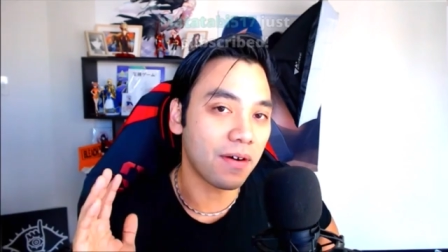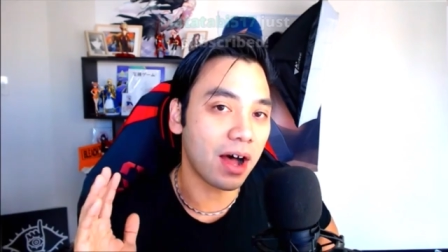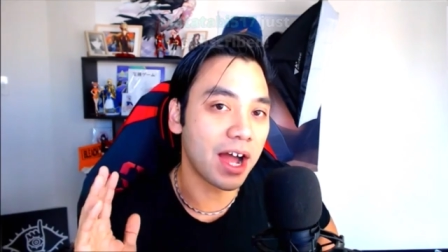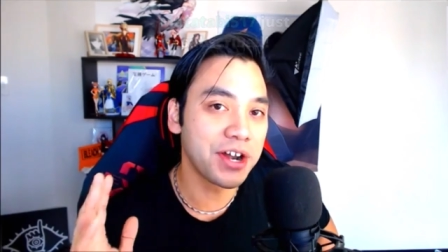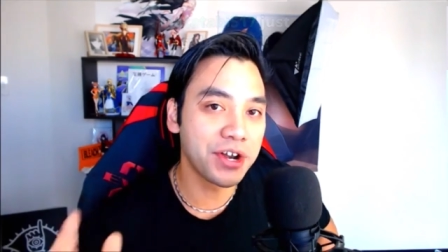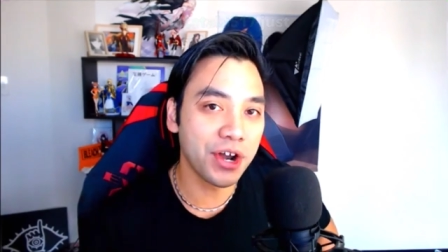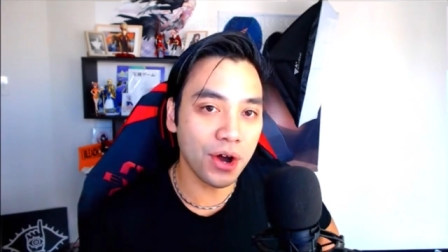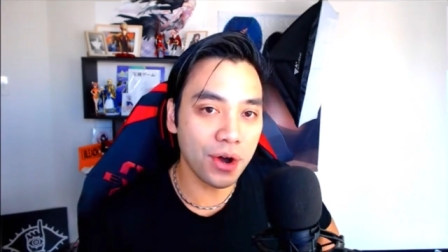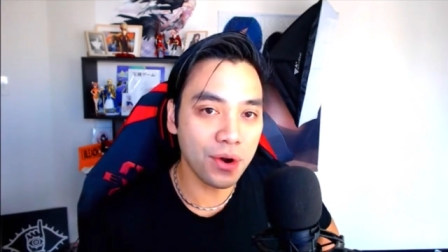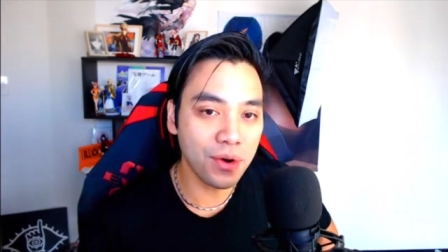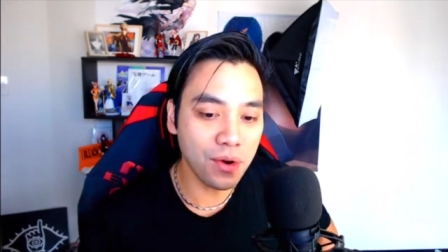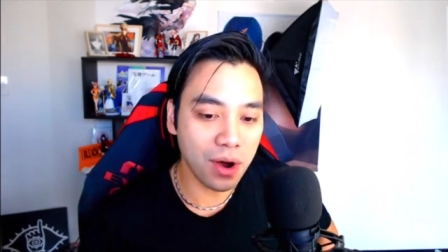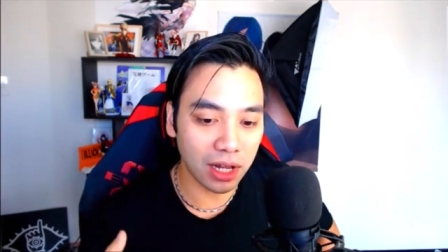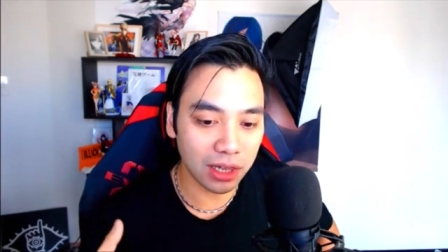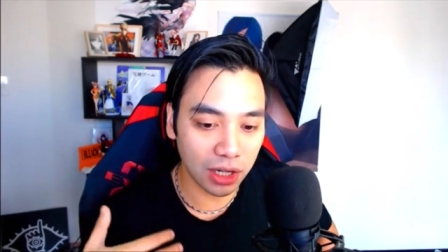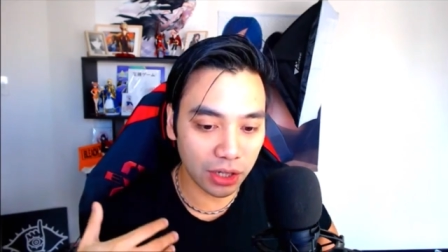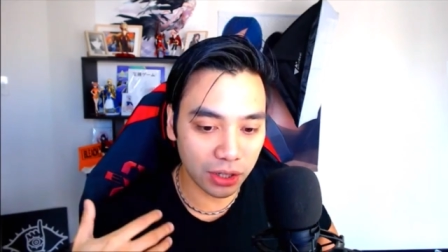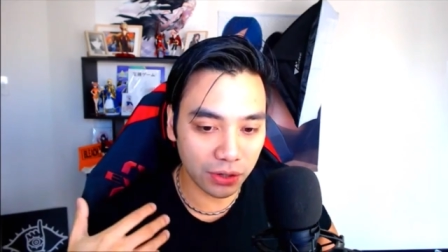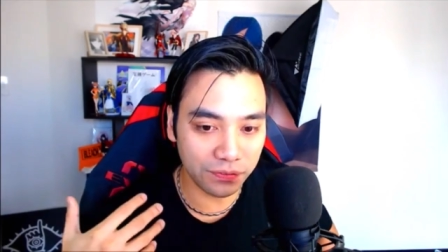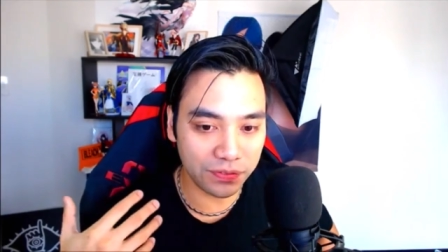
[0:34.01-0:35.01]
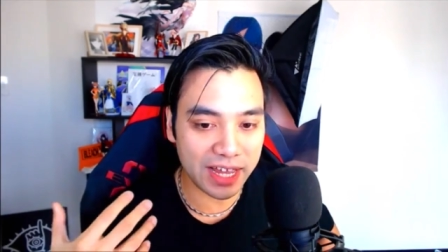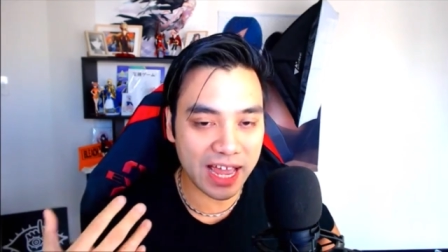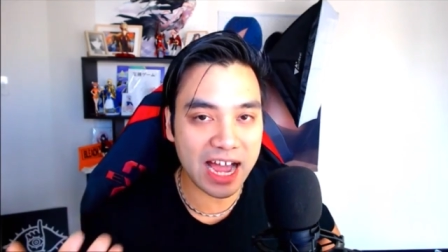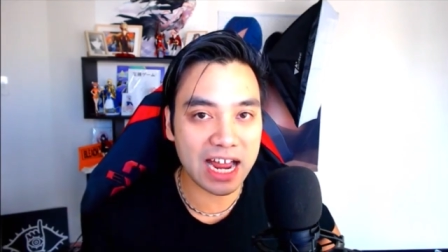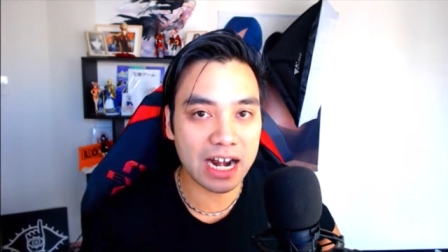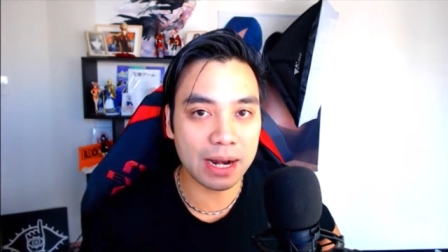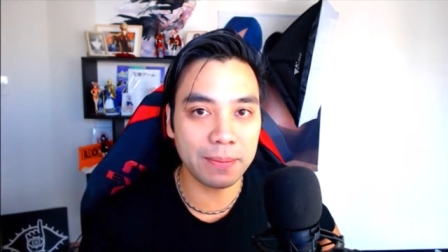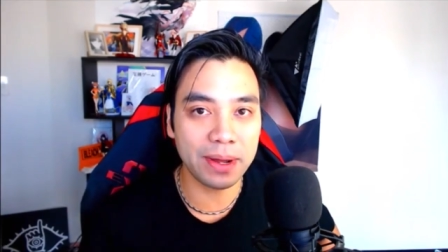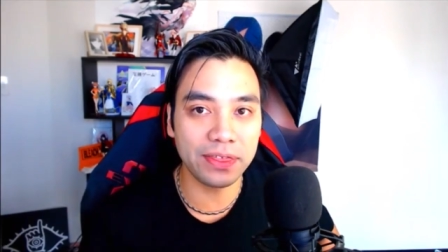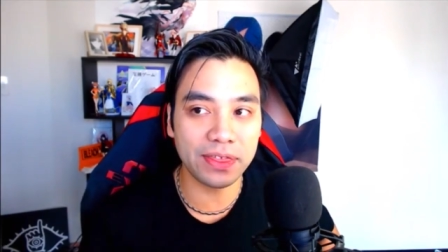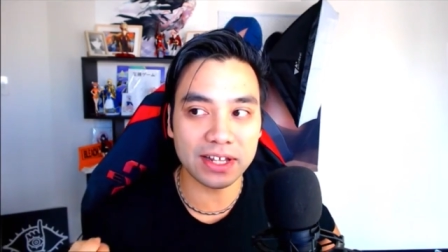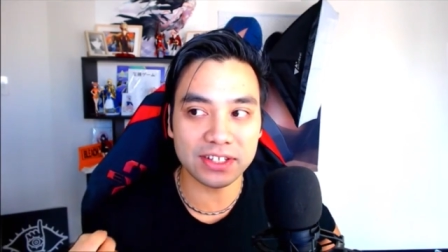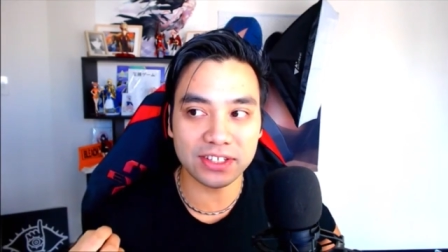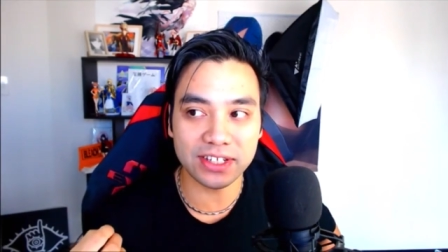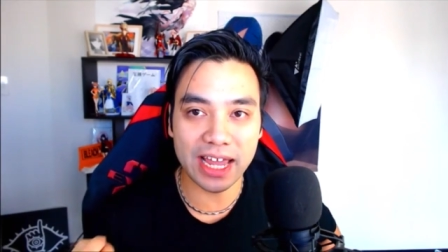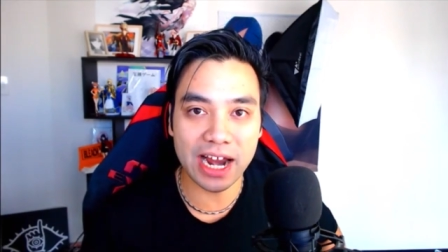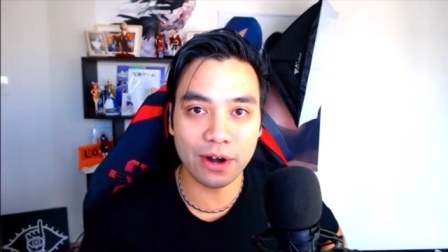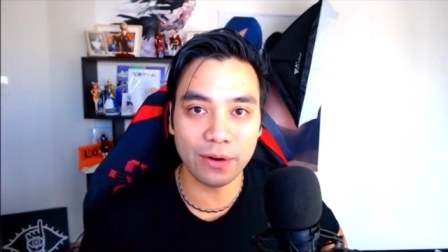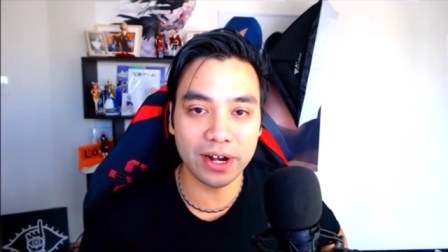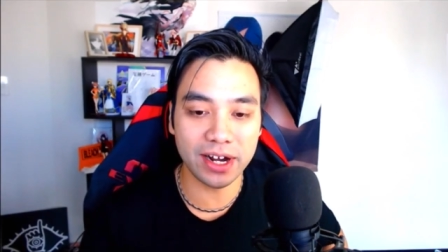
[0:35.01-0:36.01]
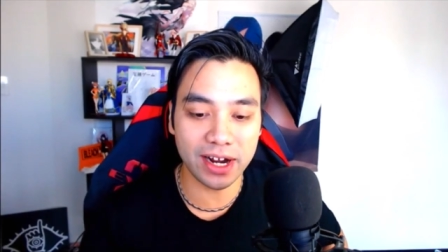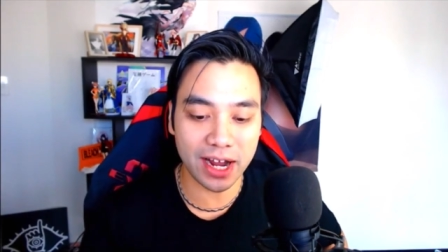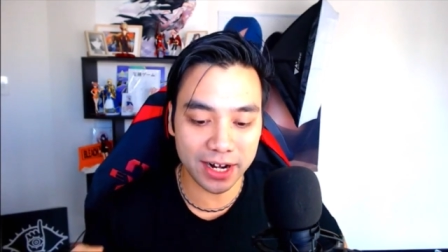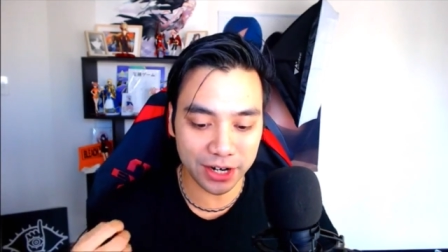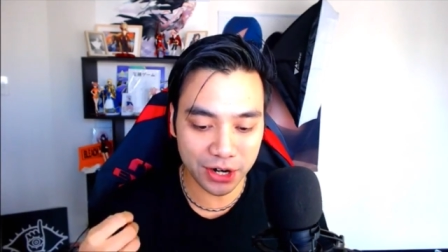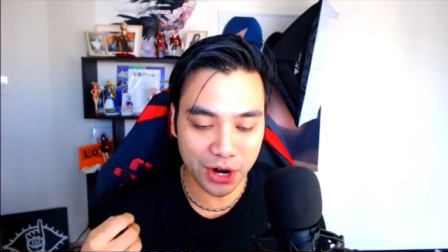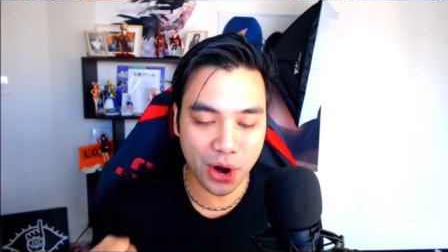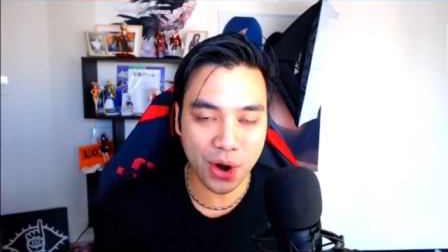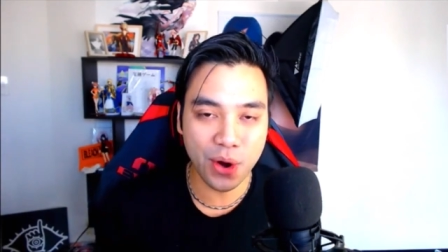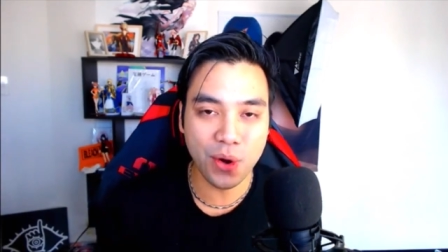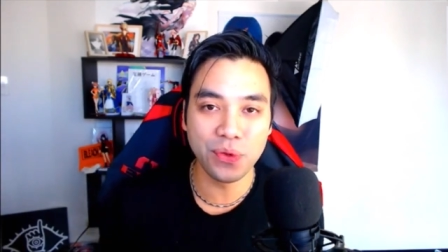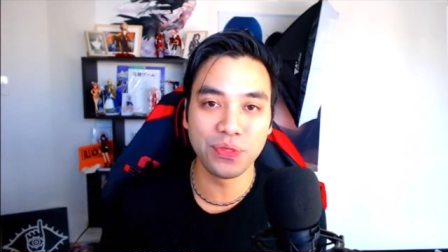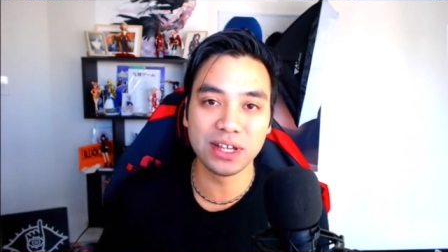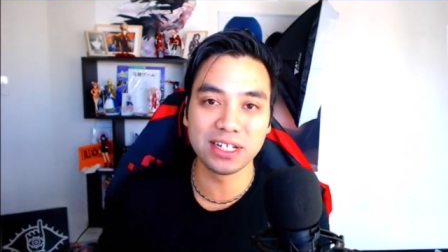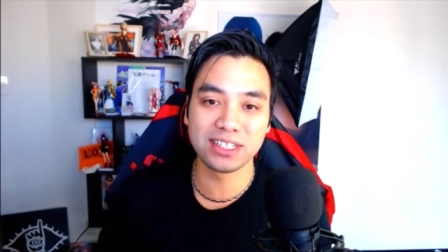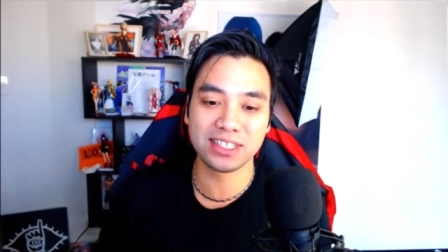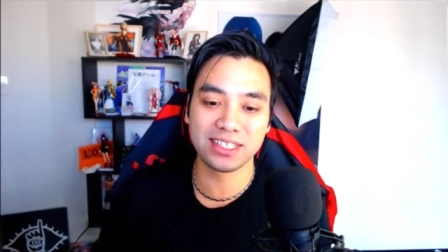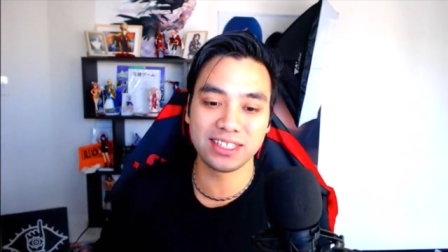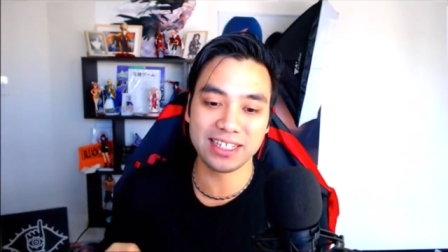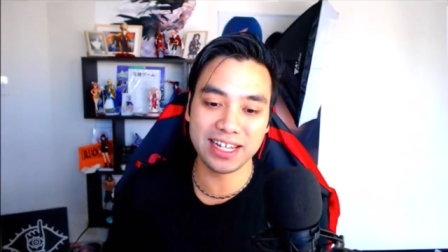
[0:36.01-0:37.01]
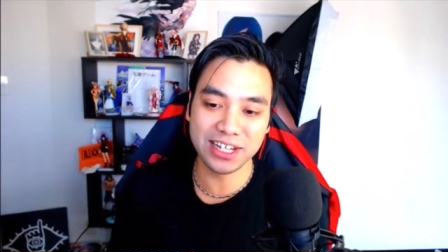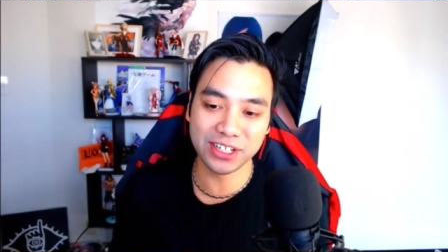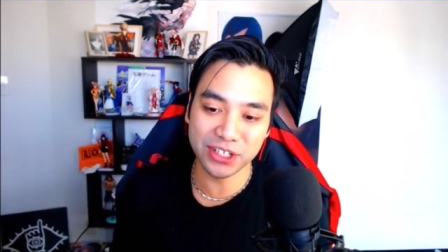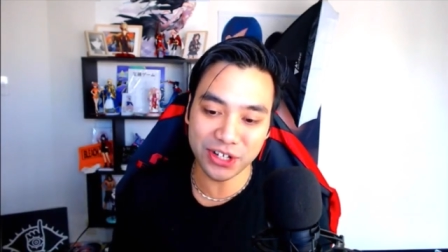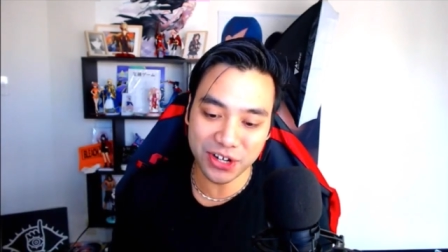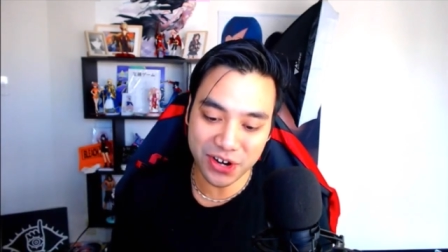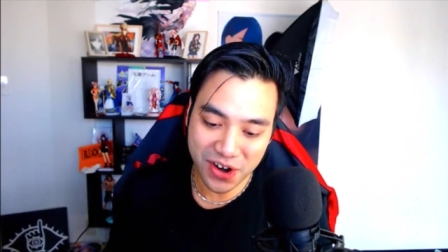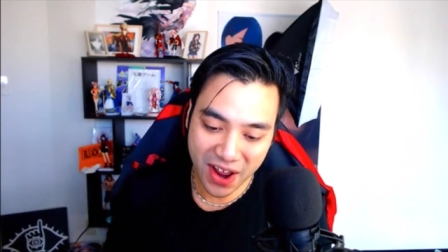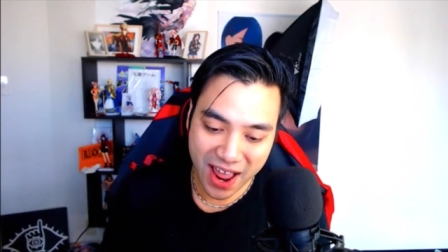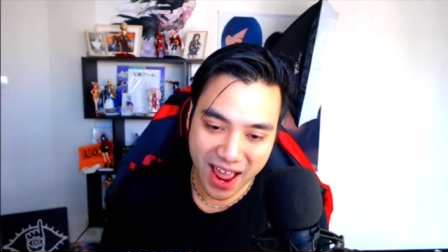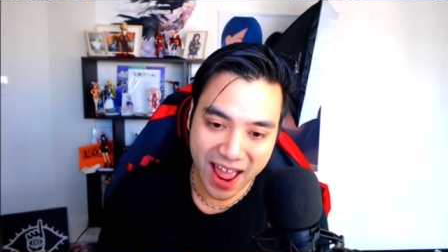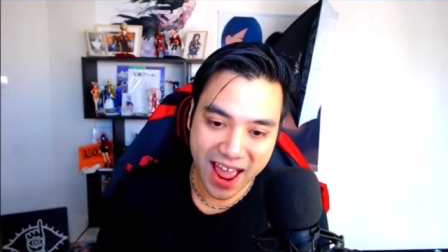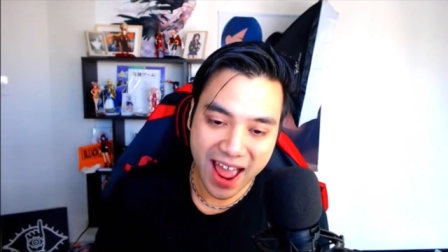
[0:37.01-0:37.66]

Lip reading: I know a lot of the anime that's airing, and I know this season